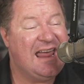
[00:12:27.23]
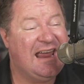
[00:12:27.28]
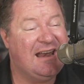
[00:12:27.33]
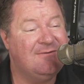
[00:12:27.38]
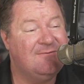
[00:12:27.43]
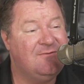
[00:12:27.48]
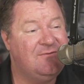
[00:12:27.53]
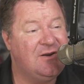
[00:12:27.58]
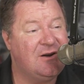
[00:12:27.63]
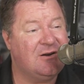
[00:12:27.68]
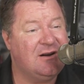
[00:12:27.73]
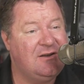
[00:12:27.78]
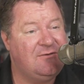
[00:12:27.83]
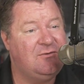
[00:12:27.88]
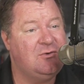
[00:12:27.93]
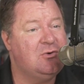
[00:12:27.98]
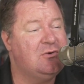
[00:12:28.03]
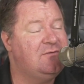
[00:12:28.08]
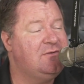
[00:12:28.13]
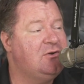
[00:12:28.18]
and very
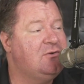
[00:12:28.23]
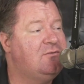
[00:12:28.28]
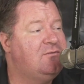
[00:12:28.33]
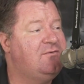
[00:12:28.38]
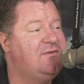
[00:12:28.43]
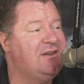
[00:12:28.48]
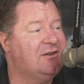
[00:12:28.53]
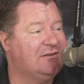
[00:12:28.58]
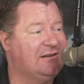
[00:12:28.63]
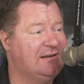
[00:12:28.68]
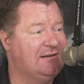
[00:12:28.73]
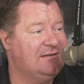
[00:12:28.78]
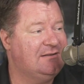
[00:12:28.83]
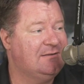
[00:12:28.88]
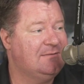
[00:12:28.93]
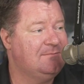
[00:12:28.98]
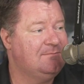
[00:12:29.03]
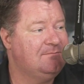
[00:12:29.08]
few of you feel it,